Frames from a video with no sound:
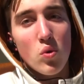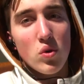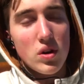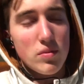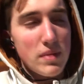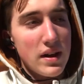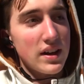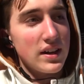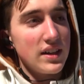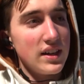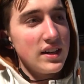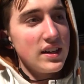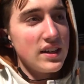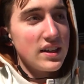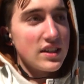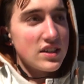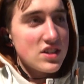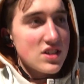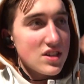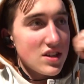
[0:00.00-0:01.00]
when I'm not
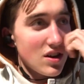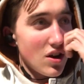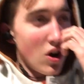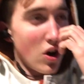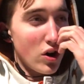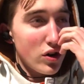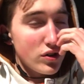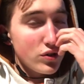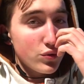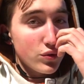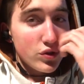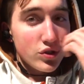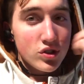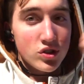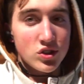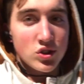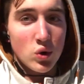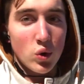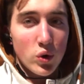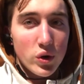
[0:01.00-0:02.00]
eating, it's hard to
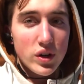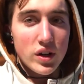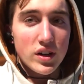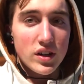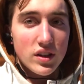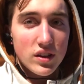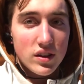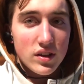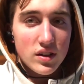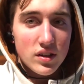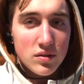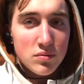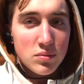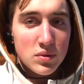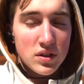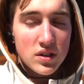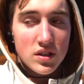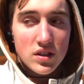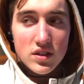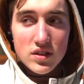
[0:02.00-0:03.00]
enjoy anything
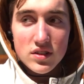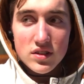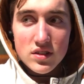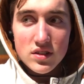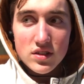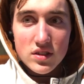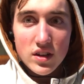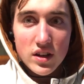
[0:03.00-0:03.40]
because